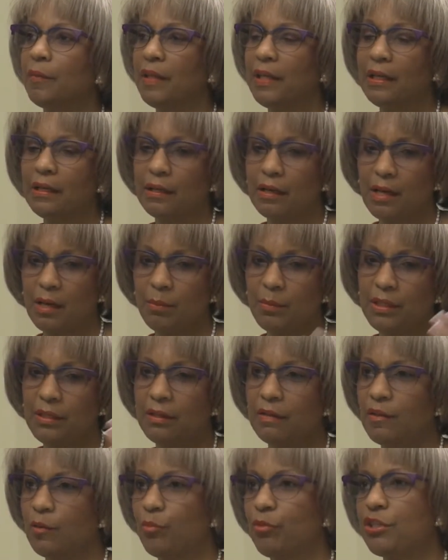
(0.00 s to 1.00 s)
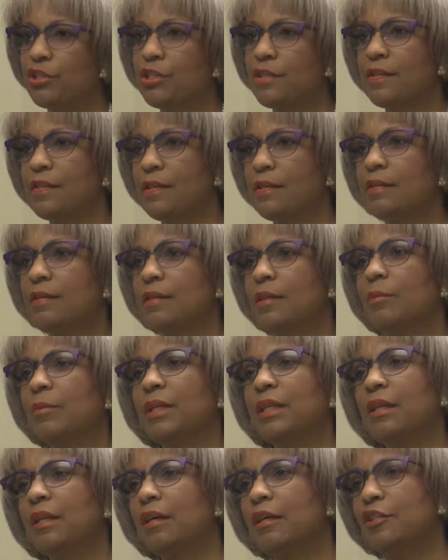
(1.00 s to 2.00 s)
They had come under the British system
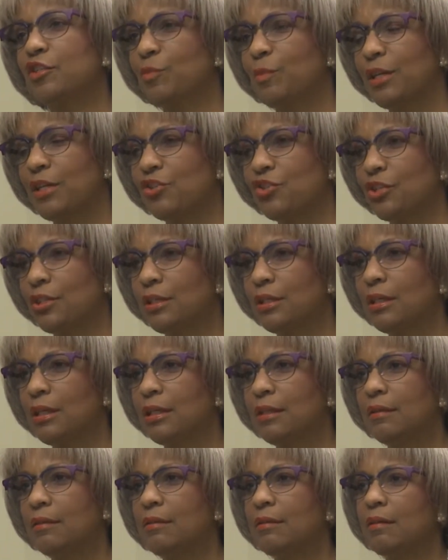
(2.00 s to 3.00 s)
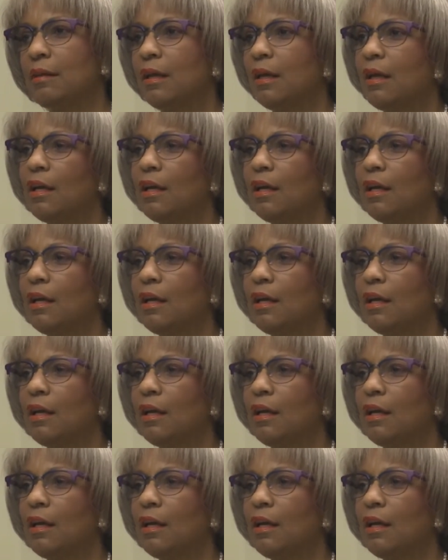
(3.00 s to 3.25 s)
in large measure, and